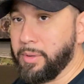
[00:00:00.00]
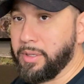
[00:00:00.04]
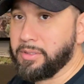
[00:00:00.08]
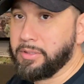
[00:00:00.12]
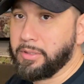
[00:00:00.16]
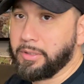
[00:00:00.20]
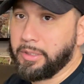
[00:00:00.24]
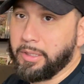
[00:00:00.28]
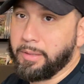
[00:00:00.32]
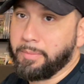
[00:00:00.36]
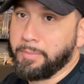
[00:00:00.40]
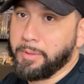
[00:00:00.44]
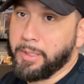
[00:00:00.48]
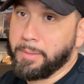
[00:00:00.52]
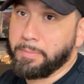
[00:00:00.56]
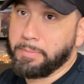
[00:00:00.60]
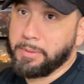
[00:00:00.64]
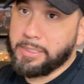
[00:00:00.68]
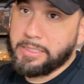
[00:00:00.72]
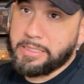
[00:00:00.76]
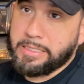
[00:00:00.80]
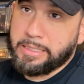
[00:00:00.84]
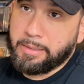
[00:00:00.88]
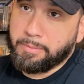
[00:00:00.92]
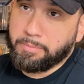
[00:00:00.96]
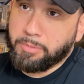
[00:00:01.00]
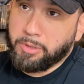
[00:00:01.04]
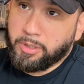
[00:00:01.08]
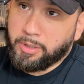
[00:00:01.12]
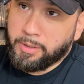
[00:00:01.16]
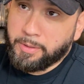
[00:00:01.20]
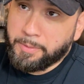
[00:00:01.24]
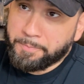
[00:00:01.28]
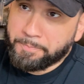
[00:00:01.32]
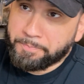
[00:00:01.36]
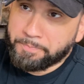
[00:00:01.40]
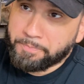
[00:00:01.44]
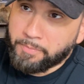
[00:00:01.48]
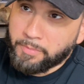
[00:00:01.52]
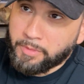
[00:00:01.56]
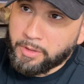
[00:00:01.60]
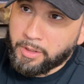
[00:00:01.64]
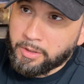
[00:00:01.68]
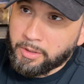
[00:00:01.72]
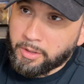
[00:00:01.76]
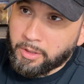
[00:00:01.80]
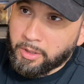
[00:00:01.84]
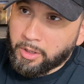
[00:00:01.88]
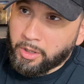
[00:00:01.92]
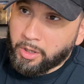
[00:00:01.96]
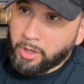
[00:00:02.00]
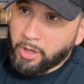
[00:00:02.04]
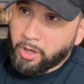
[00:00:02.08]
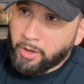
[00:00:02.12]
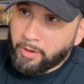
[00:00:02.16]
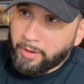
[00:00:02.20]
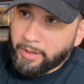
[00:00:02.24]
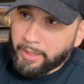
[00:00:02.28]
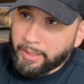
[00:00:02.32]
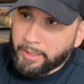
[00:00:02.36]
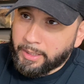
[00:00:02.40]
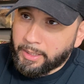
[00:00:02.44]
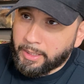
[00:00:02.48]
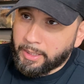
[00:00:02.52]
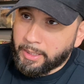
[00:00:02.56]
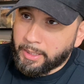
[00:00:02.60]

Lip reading: it's going to be a PC book. All right.